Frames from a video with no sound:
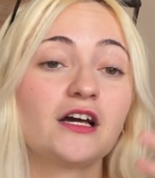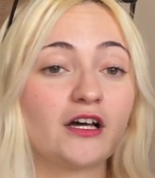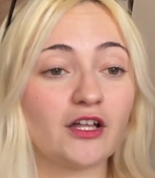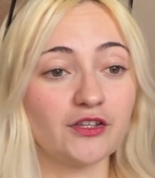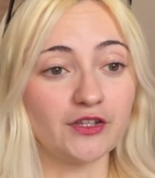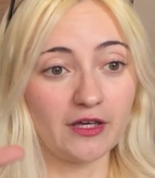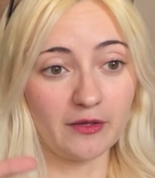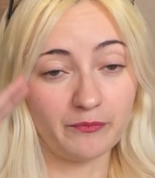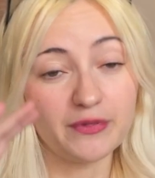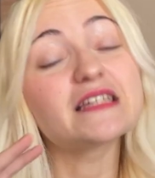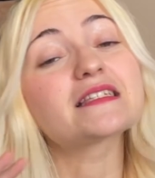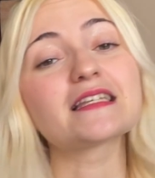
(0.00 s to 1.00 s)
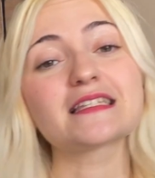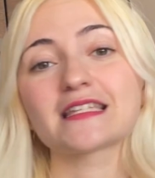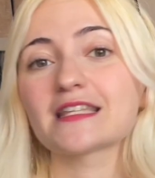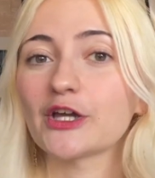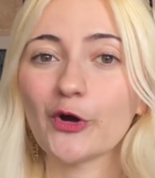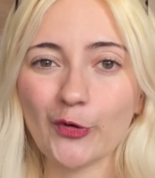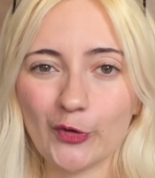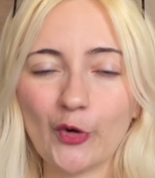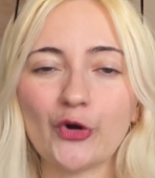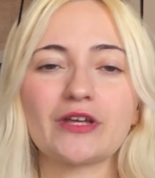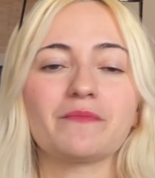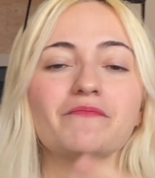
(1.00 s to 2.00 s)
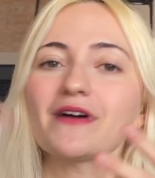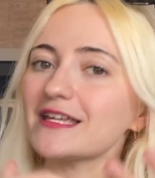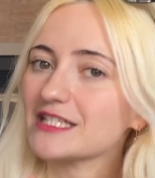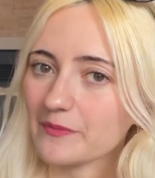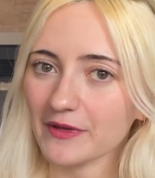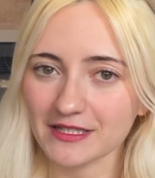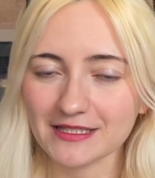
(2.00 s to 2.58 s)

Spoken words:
the businesses they own or investments